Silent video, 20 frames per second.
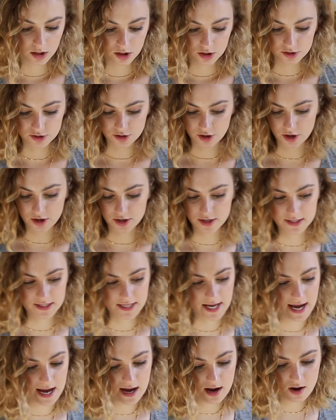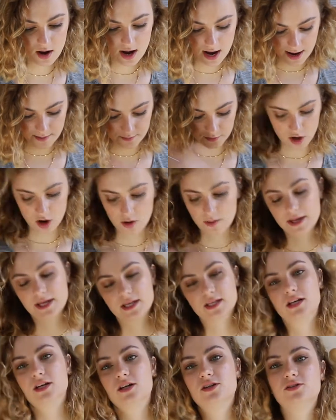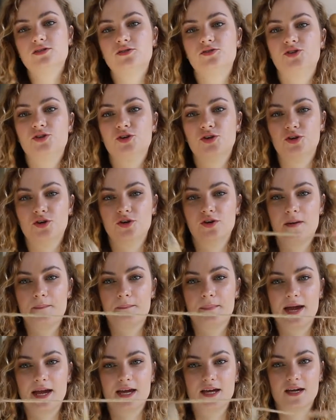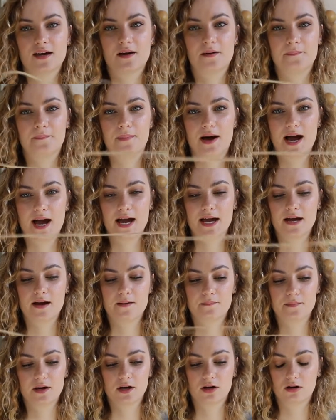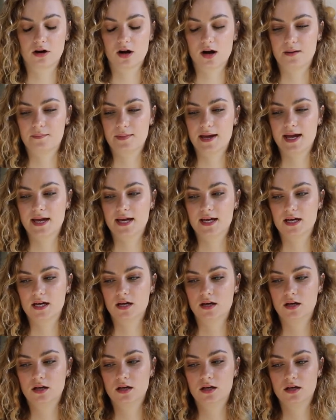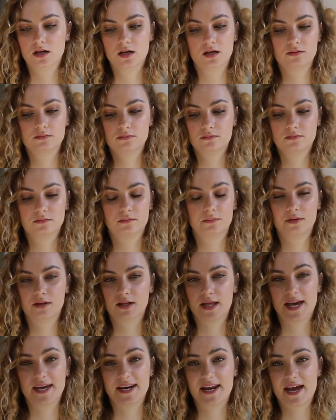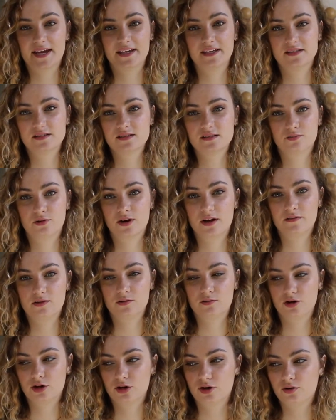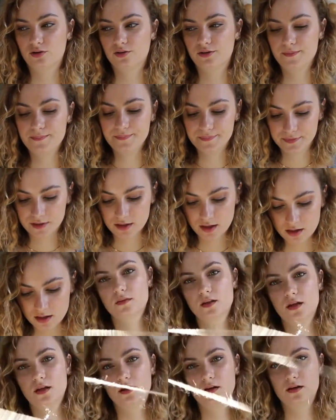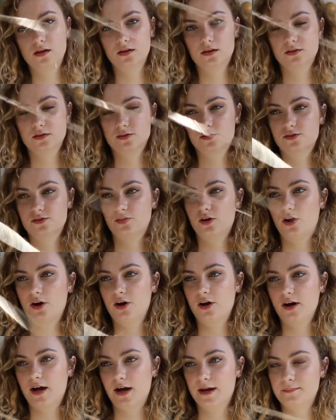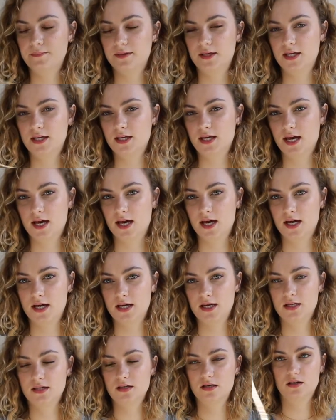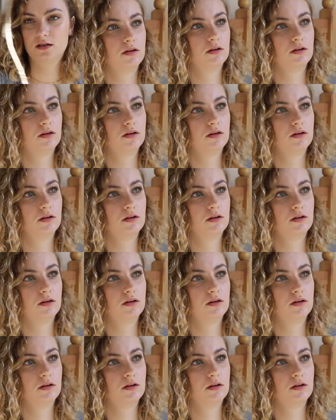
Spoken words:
So now I'm going to make my macrame plant hangers, whatever you want to call them. So I'm gonna get